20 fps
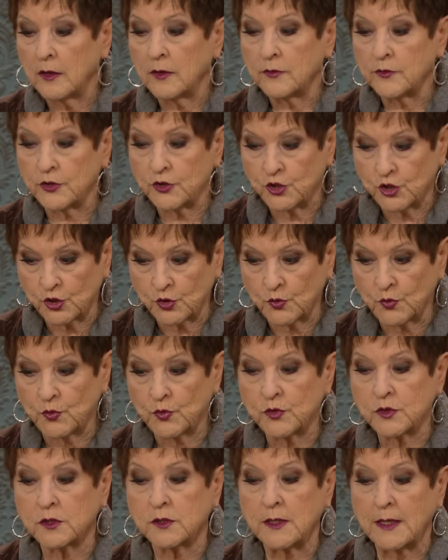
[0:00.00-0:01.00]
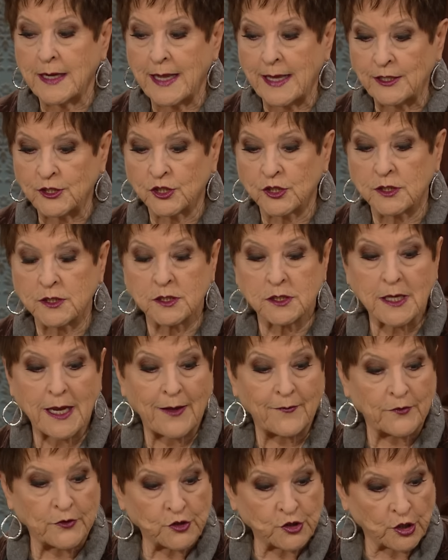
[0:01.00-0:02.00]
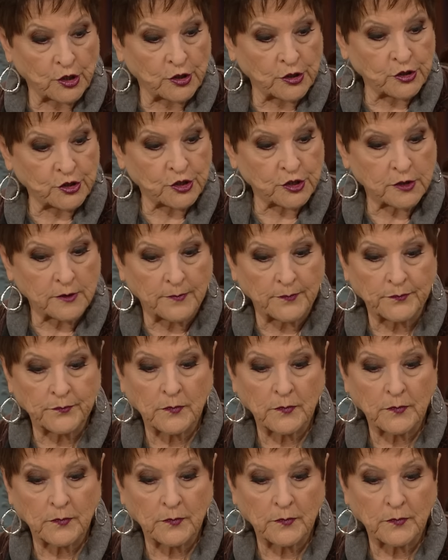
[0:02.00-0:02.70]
the Jews, the nations, and the church.